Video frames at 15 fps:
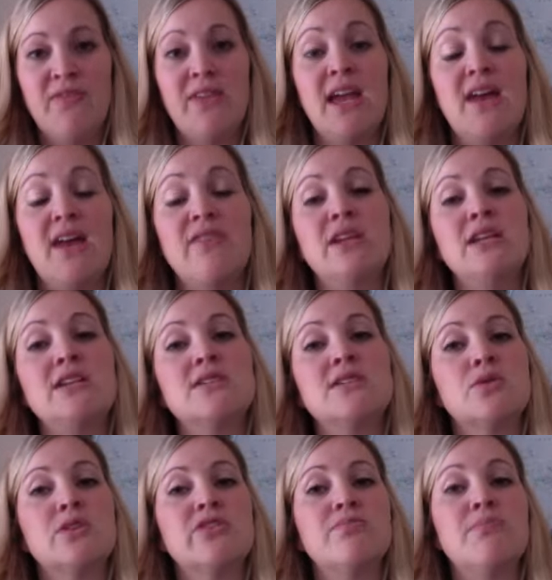If they have any
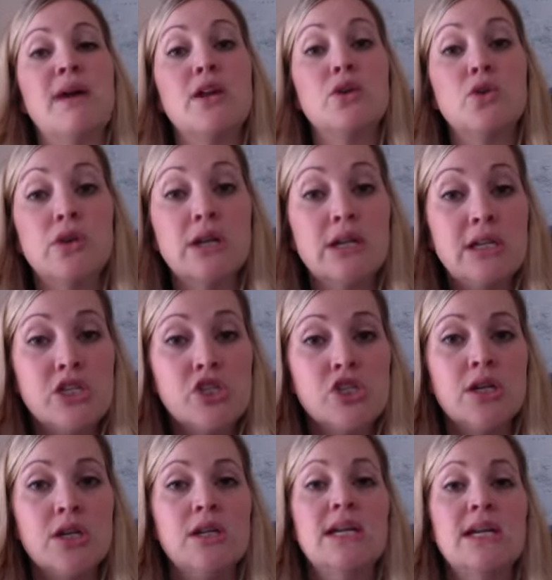sort of medical
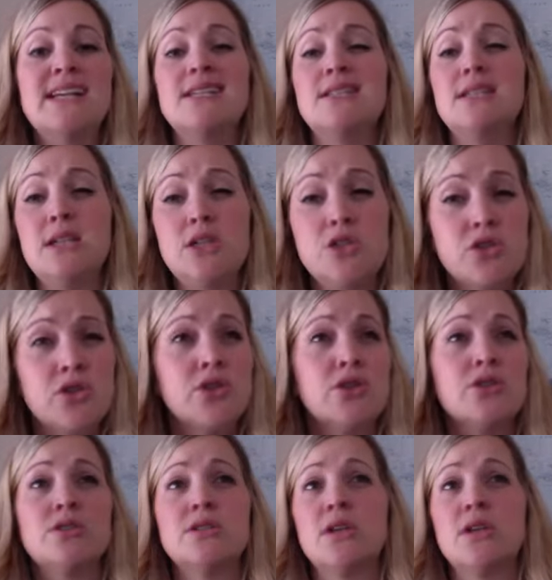condition, seizures,